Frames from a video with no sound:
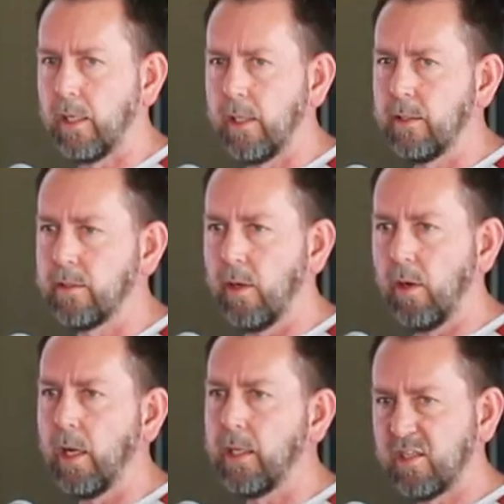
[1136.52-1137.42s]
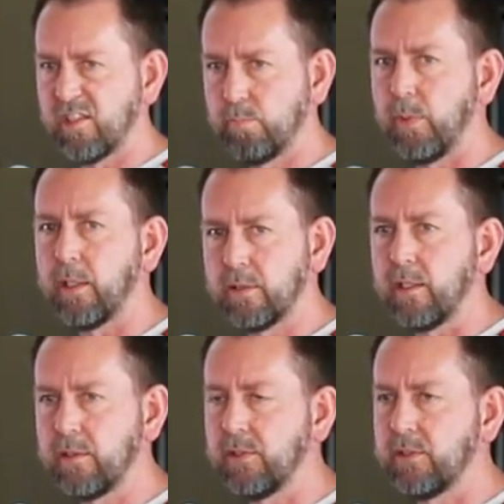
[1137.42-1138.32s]
And I expect
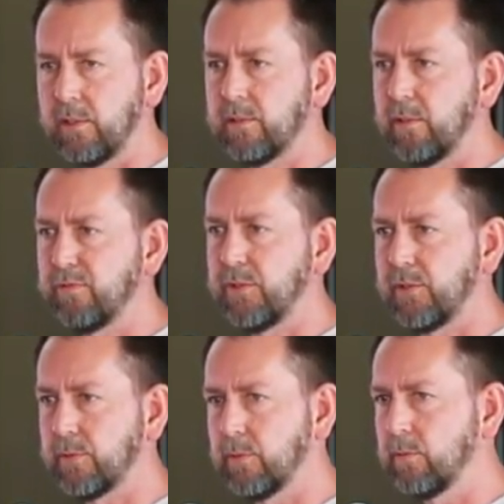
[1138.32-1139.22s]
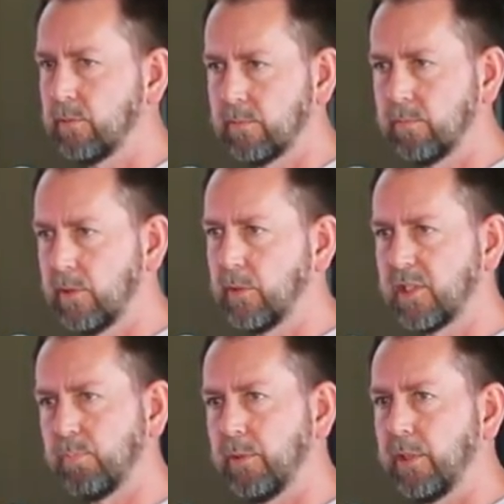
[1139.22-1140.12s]
that this is a physical or
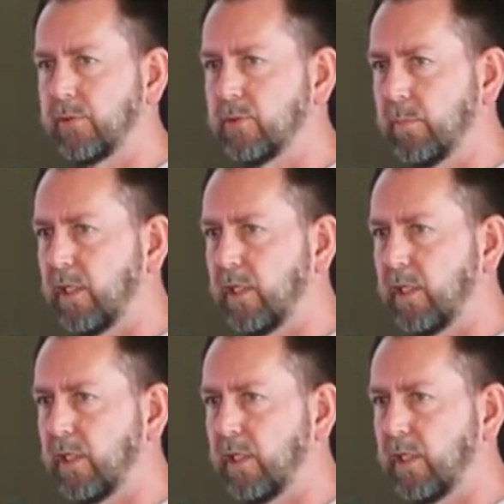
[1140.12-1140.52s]
experiential